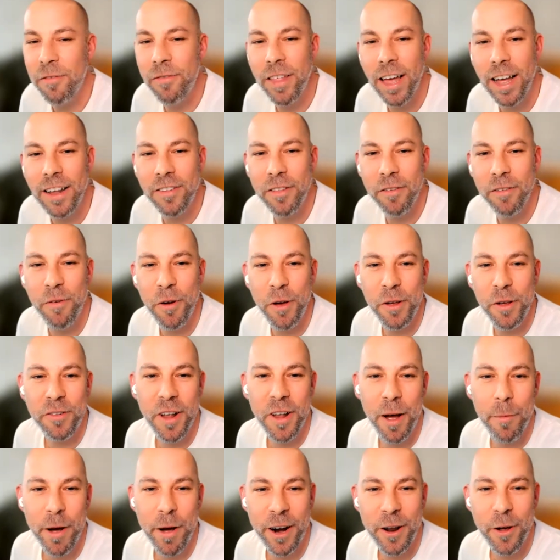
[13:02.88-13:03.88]
the
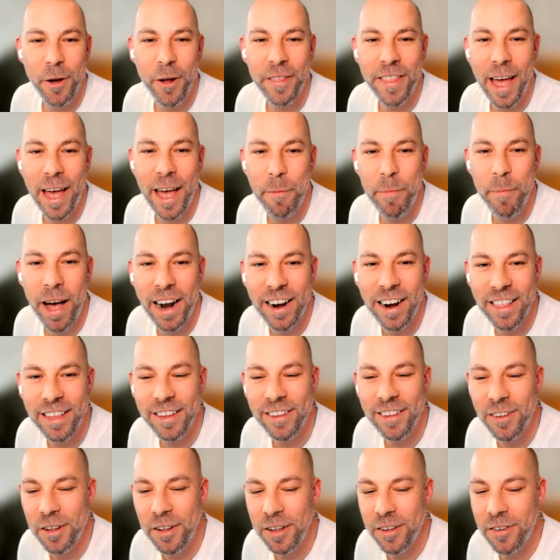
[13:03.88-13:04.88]
first time I'd heard that part of
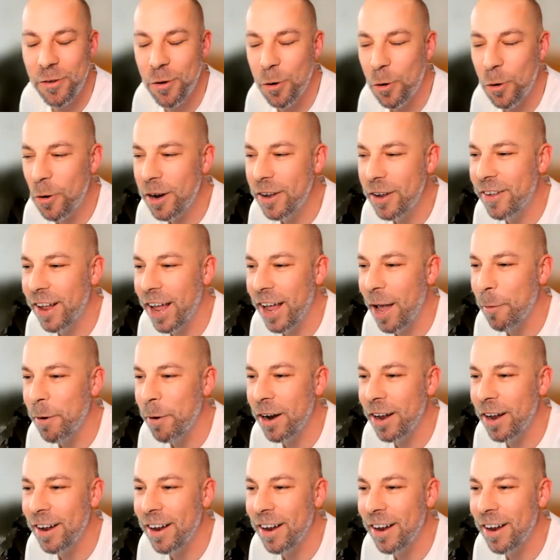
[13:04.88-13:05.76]
the story, Sam.